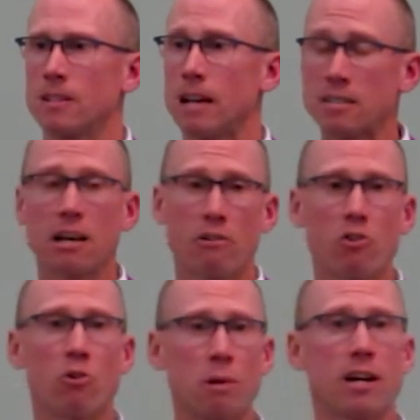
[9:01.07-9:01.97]
That's how
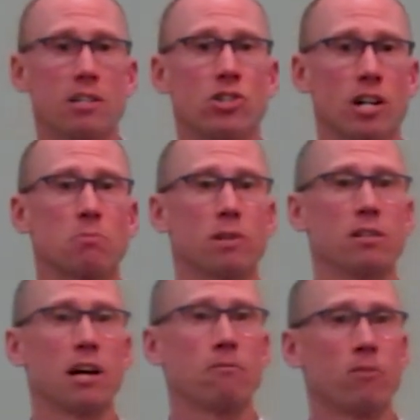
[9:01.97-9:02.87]
it will be on Judgment
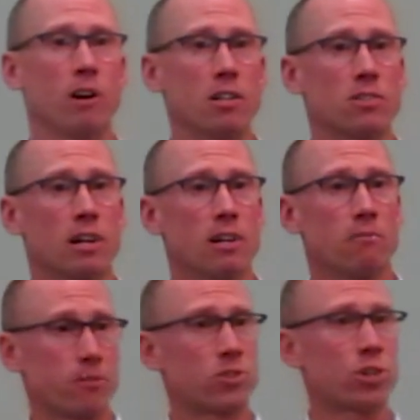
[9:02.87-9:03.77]
Day for us.
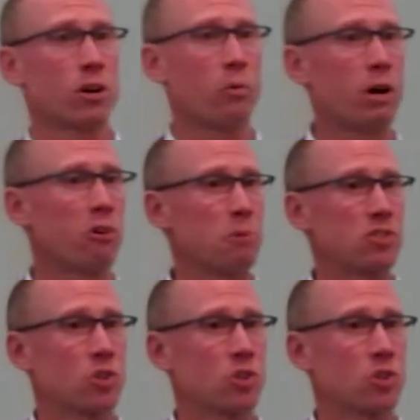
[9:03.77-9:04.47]
For sure, we will be